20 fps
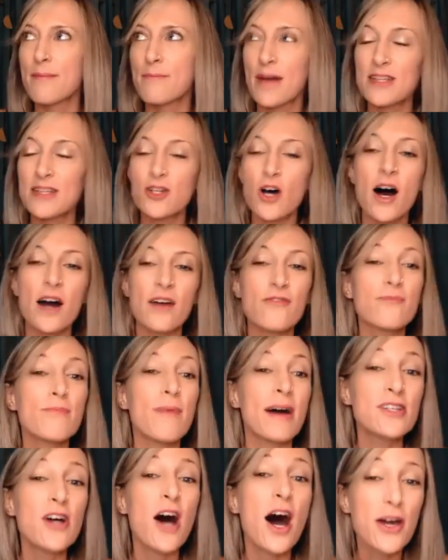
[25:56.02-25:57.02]
My dog
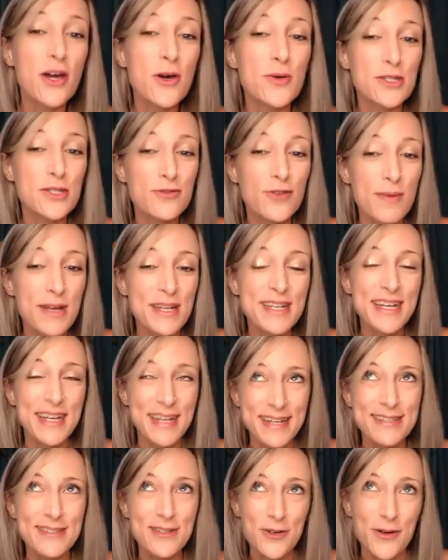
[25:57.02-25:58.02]
who is from
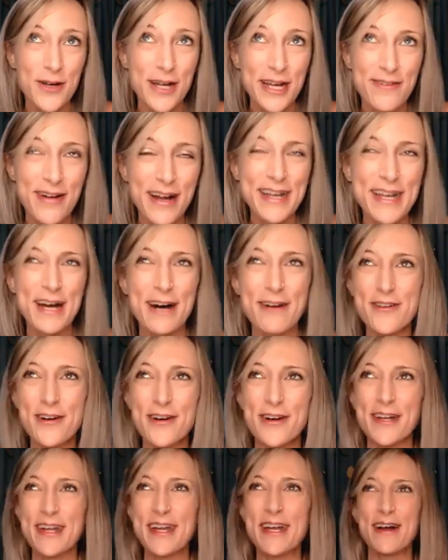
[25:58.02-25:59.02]
India is agreeing right now. If
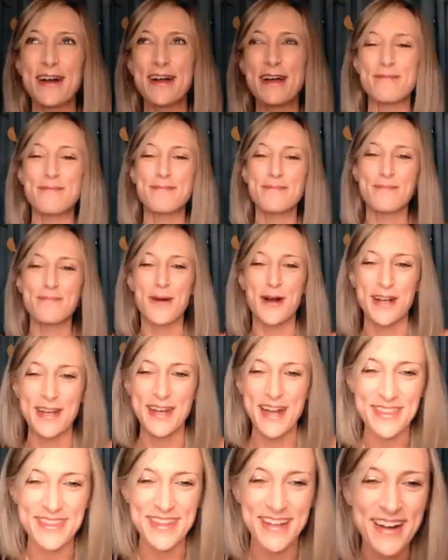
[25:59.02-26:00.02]
y'all can hear him
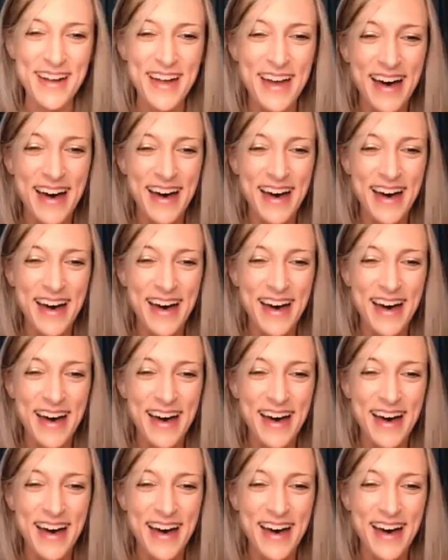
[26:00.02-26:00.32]
barking out there,